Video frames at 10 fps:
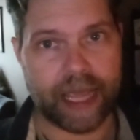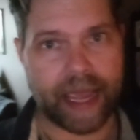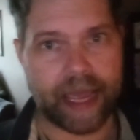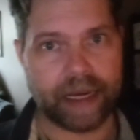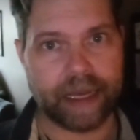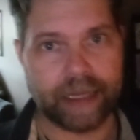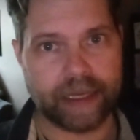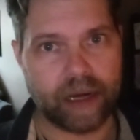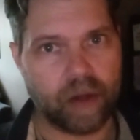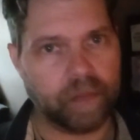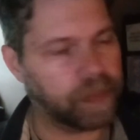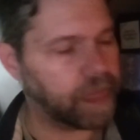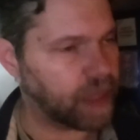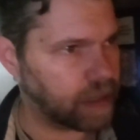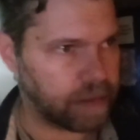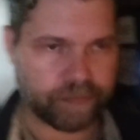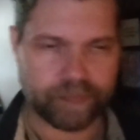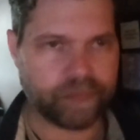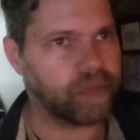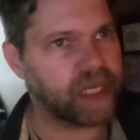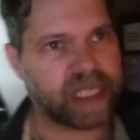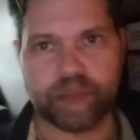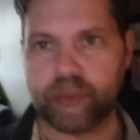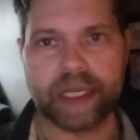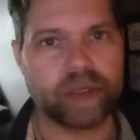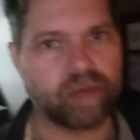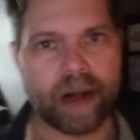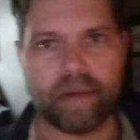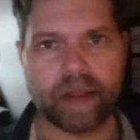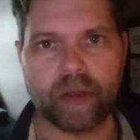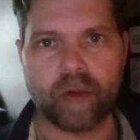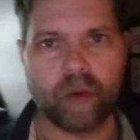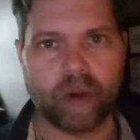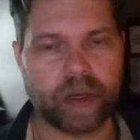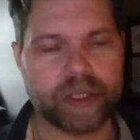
and spring's right around the corner.